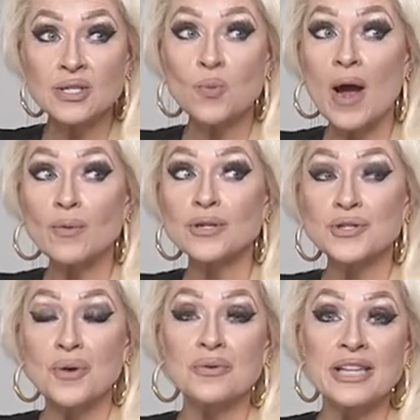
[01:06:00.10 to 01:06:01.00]
why we're
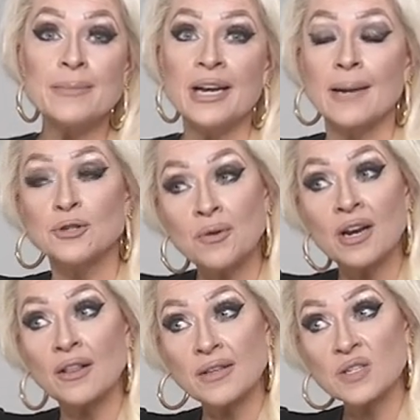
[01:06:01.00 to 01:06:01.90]
so limited. I'm doing it
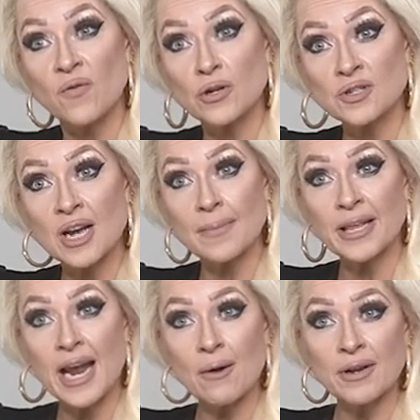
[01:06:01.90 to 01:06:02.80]
on this first top of
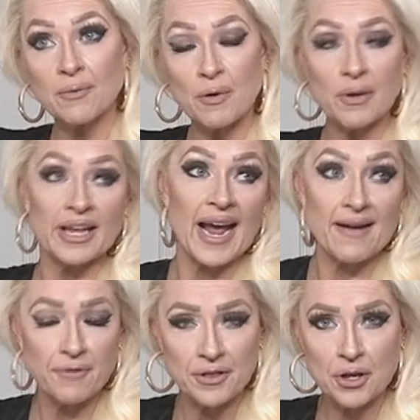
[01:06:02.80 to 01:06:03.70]
the hour that we really have
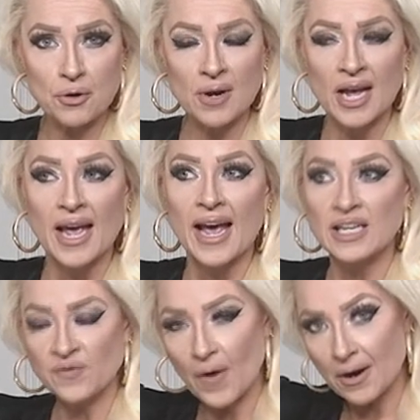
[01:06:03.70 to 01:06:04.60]
with you as
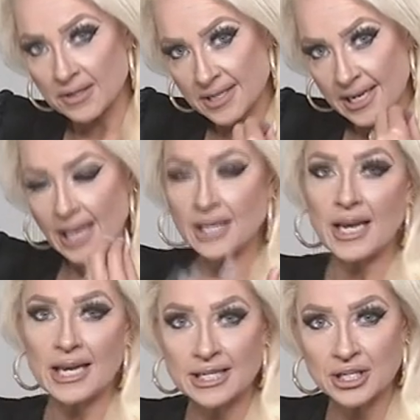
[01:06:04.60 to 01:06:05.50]
far as getting you
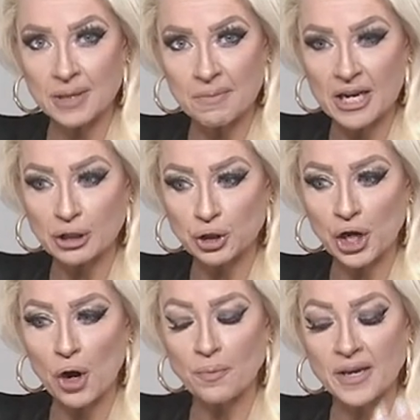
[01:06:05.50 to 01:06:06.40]
into the meat of the
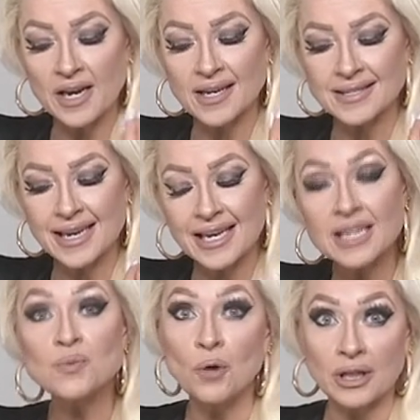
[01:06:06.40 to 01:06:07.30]
show, because it
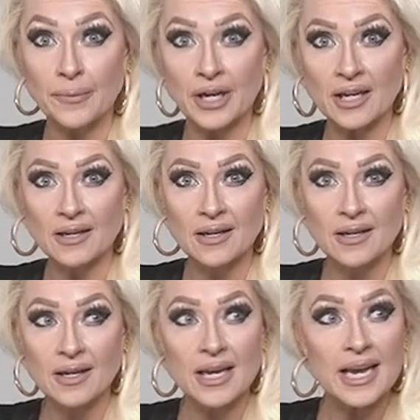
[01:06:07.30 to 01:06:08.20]
is more limited.
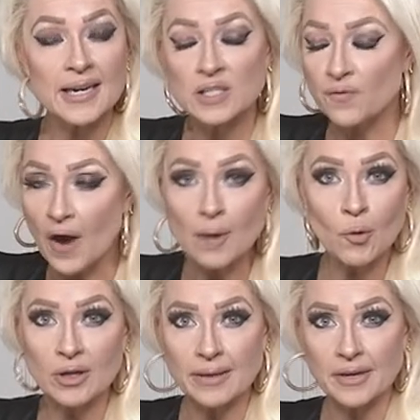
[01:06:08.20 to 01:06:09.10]
It is far
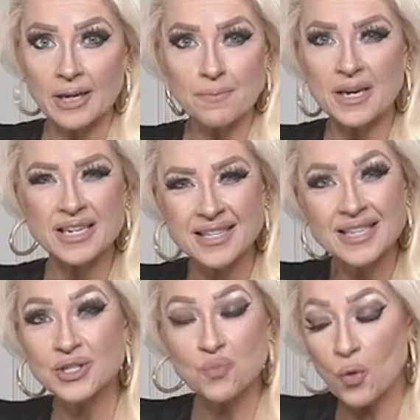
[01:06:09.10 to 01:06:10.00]
more limited because
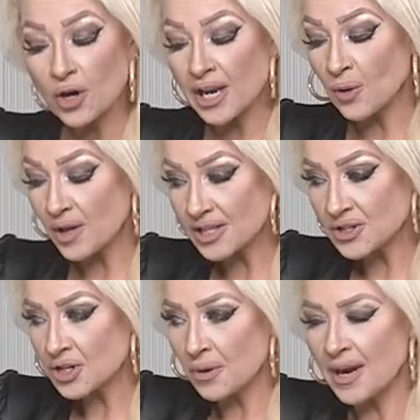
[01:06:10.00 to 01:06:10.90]
it's working with a
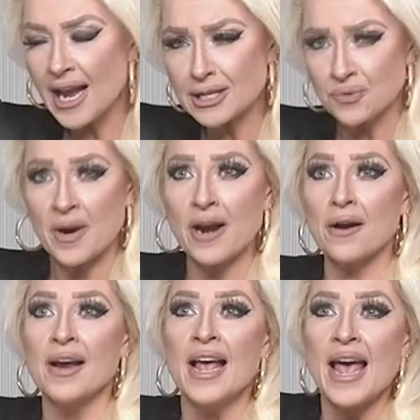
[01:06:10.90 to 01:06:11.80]
stone as rare
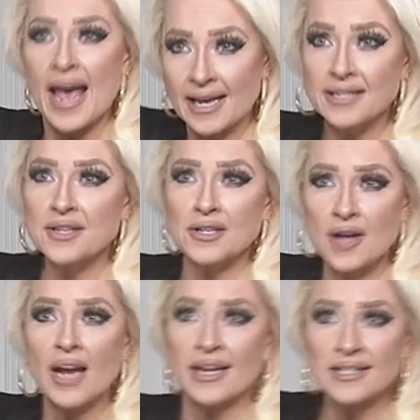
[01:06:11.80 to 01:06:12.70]
and as
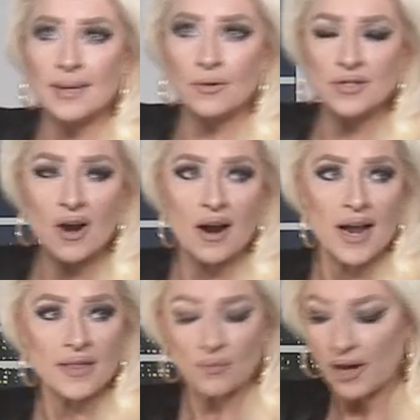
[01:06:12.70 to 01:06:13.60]
exotic as emeralds are,
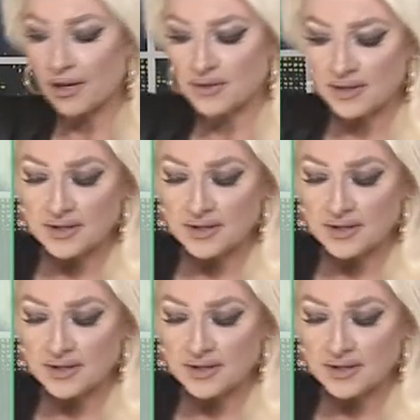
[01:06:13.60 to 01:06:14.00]
and then wait till you see this